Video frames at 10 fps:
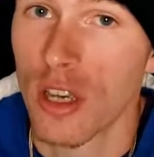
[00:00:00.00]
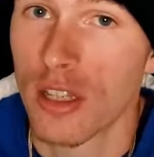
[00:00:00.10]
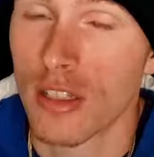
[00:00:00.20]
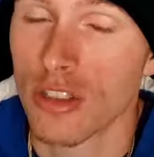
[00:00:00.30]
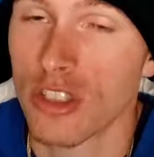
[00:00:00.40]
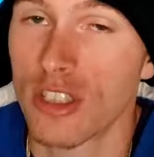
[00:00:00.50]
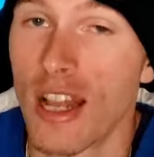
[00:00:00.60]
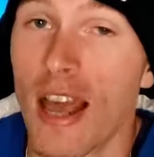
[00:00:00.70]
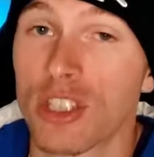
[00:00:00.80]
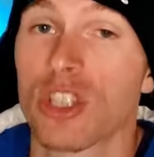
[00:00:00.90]
and then
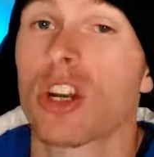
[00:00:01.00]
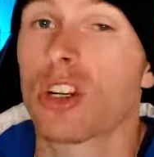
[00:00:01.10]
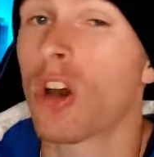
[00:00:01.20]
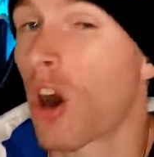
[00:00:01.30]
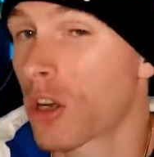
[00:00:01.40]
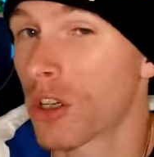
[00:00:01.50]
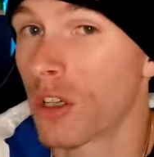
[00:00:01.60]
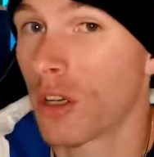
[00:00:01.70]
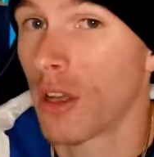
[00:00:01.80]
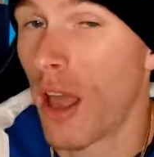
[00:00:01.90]
snatch their
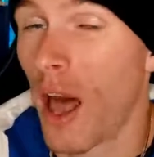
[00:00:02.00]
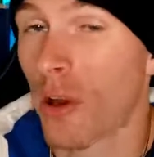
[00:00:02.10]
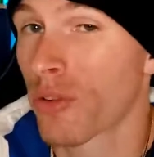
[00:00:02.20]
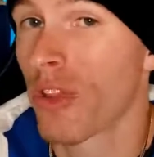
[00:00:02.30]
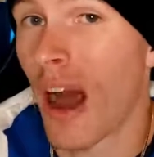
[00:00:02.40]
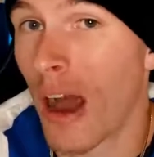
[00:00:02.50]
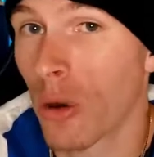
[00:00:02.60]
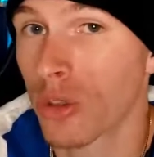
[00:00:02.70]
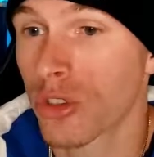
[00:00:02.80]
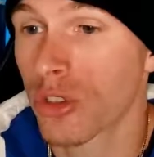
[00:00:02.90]
daughter out of the
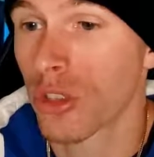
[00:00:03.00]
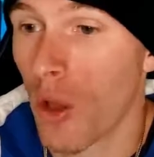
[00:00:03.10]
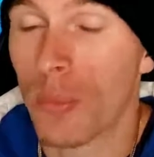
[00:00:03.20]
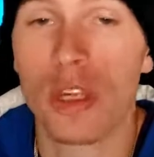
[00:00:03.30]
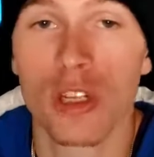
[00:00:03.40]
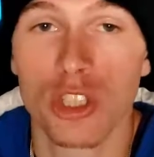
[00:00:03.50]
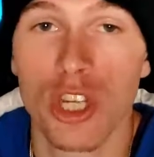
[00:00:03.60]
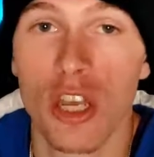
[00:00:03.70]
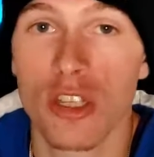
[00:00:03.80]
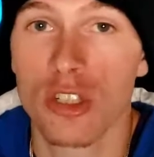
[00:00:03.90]
house while being
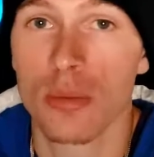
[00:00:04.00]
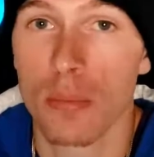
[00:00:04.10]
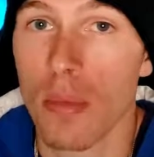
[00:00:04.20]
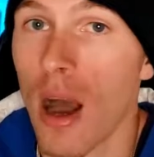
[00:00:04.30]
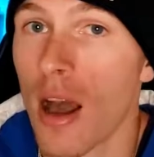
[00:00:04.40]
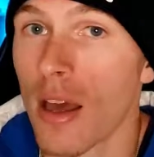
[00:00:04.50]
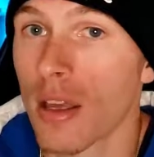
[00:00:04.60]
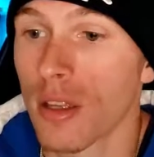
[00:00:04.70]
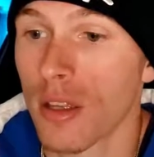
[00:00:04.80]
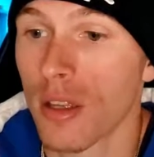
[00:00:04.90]
chased by